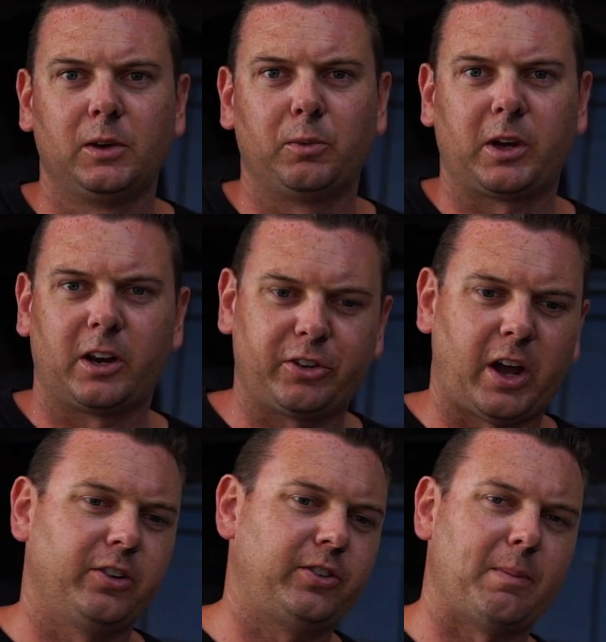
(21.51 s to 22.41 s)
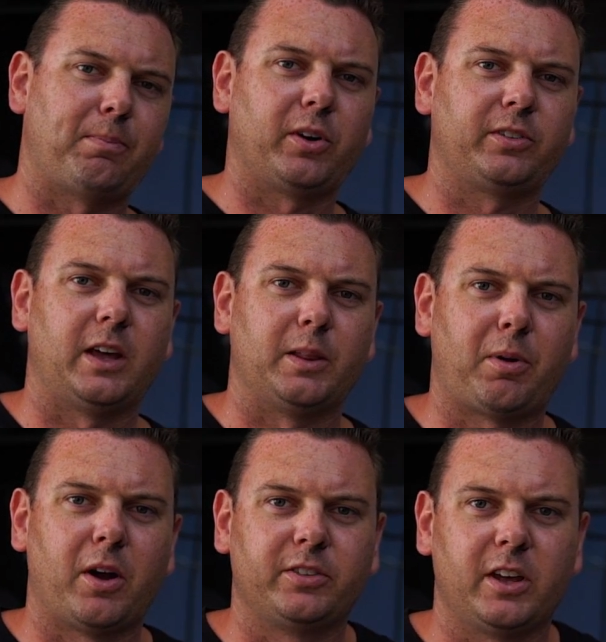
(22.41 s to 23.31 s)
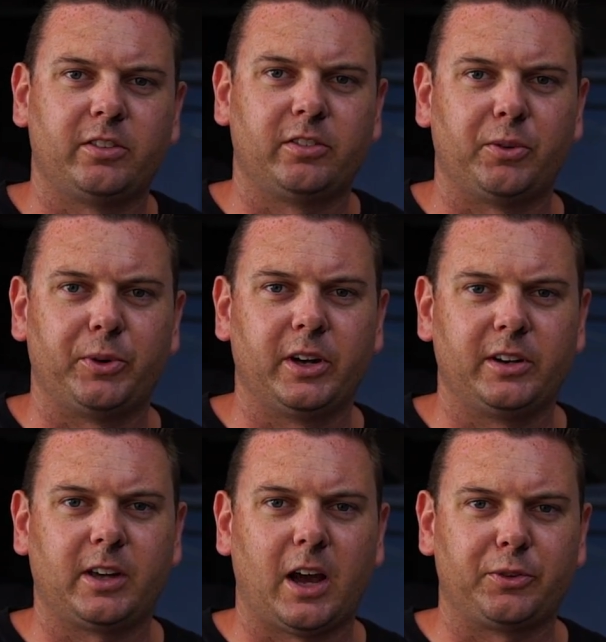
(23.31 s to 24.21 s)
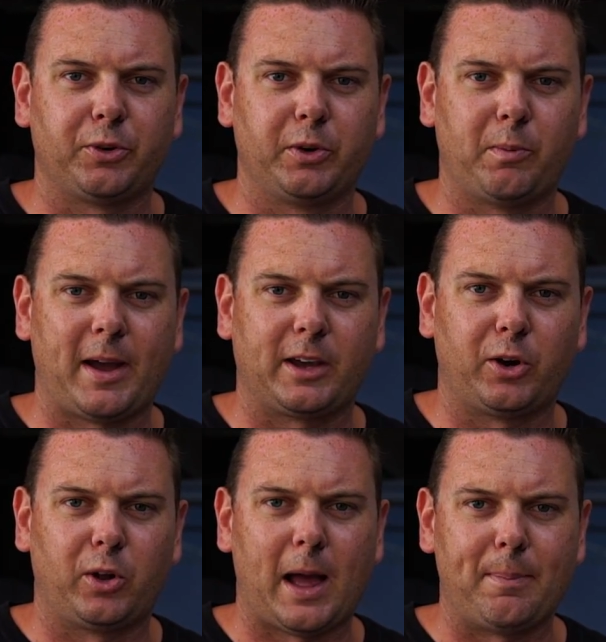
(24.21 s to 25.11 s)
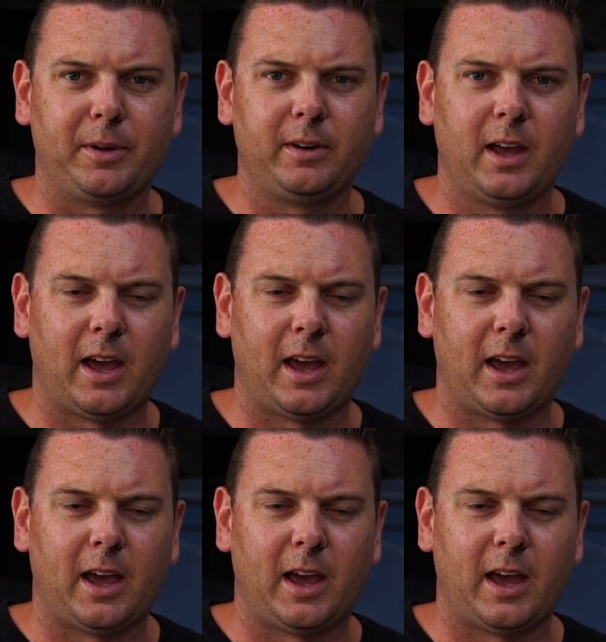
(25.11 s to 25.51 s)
We're going to show you step by step the processes that we need to go through to make it all happen